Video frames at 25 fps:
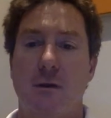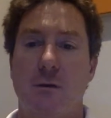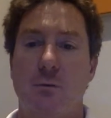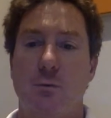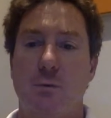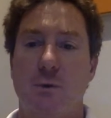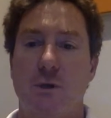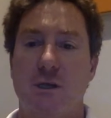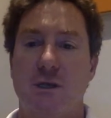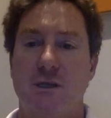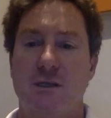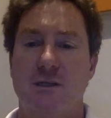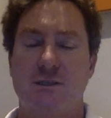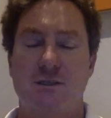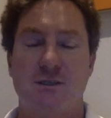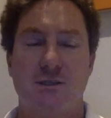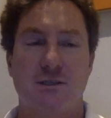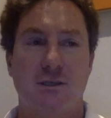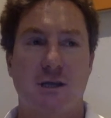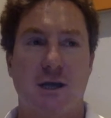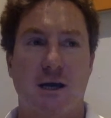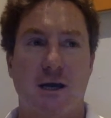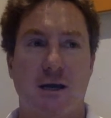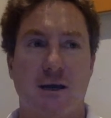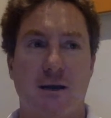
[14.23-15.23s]
which
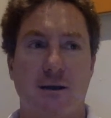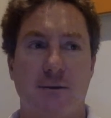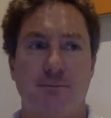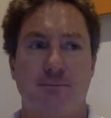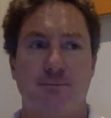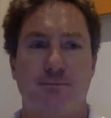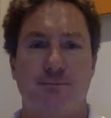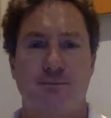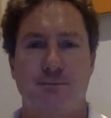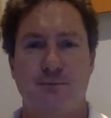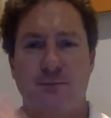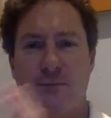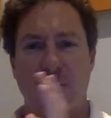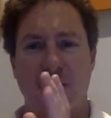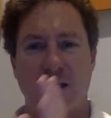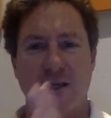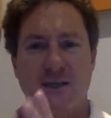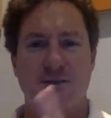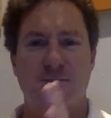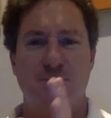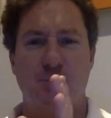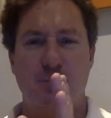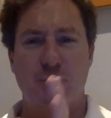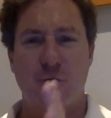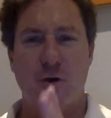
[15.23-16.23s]

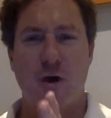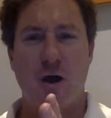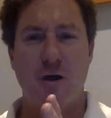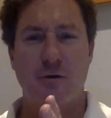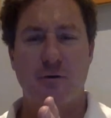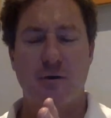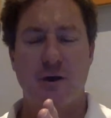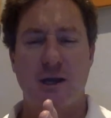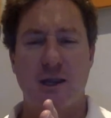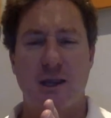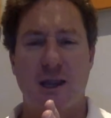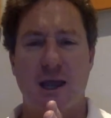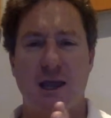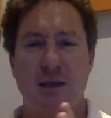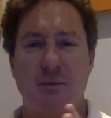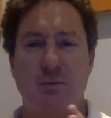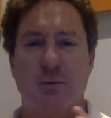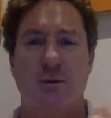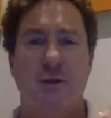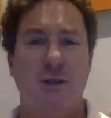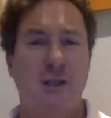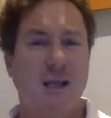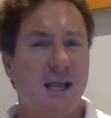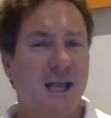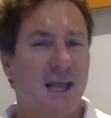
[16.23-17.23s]
has a bright red
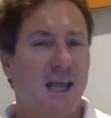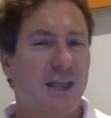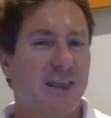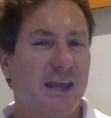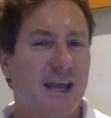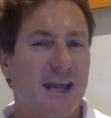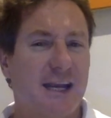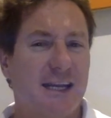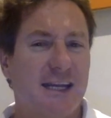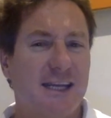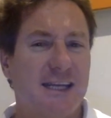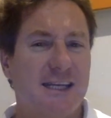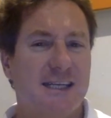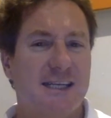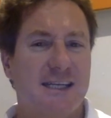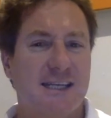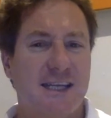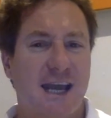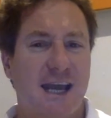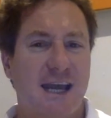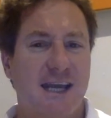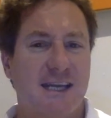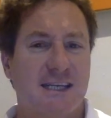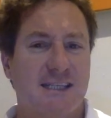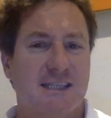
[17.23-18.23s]
label, and that
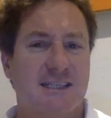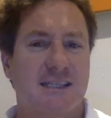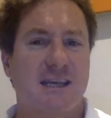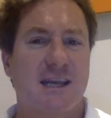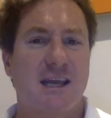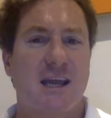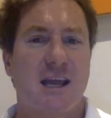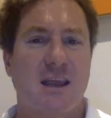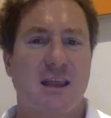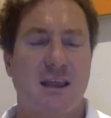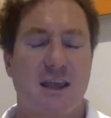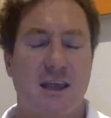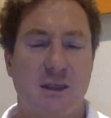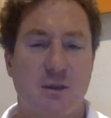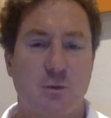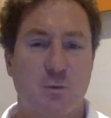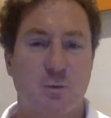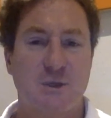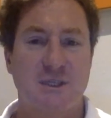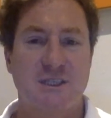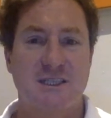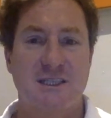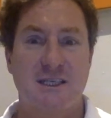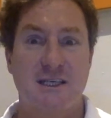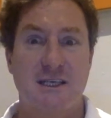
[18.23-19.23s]
indicates that the
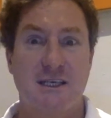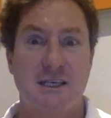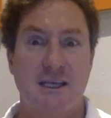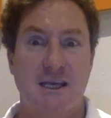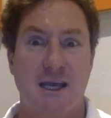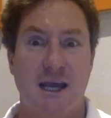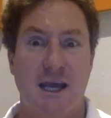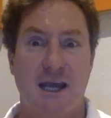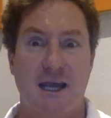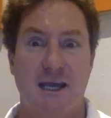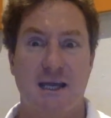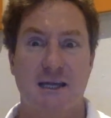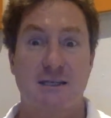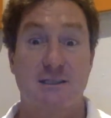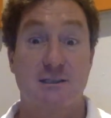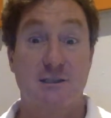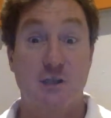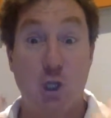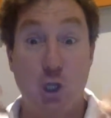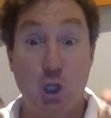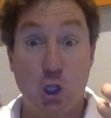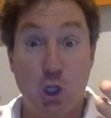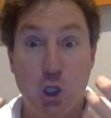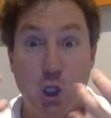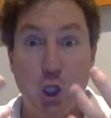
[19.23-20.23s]
whiskey has
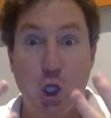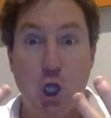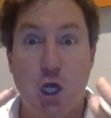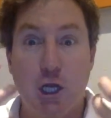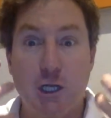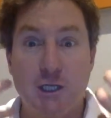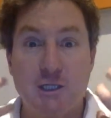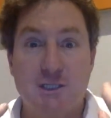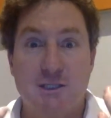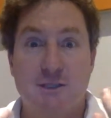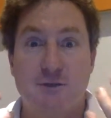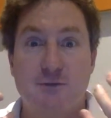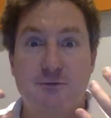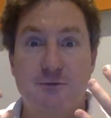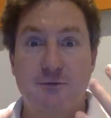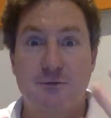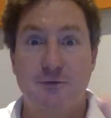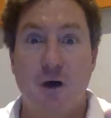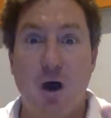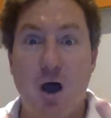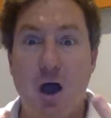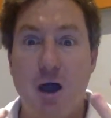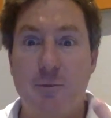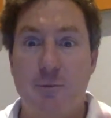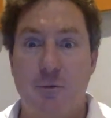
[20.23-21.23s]
lots of
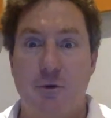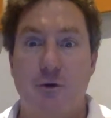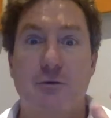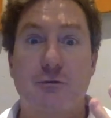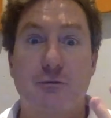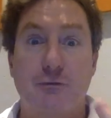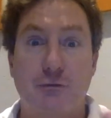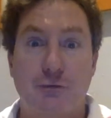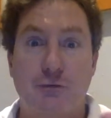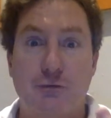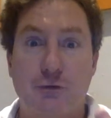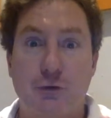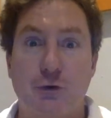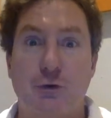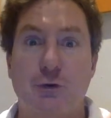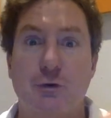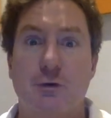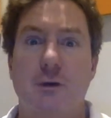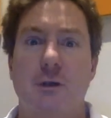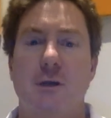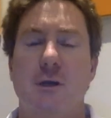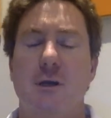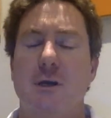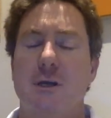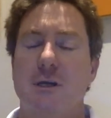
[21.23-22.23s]
vibrant fruit.
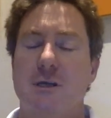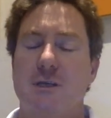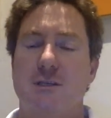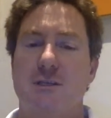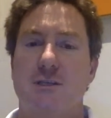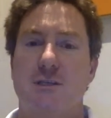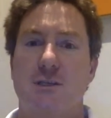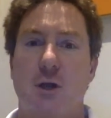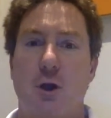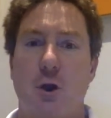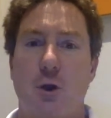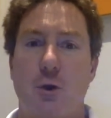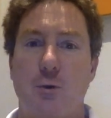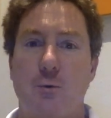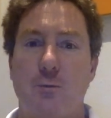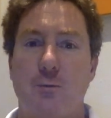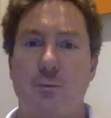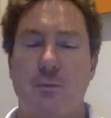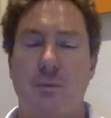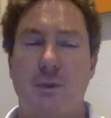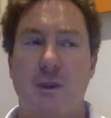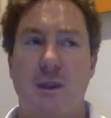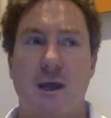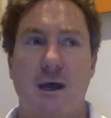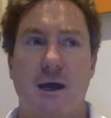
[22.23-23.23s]
So
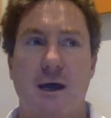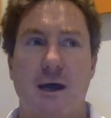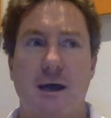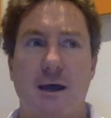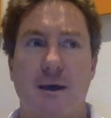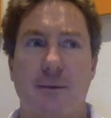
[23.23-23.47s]
I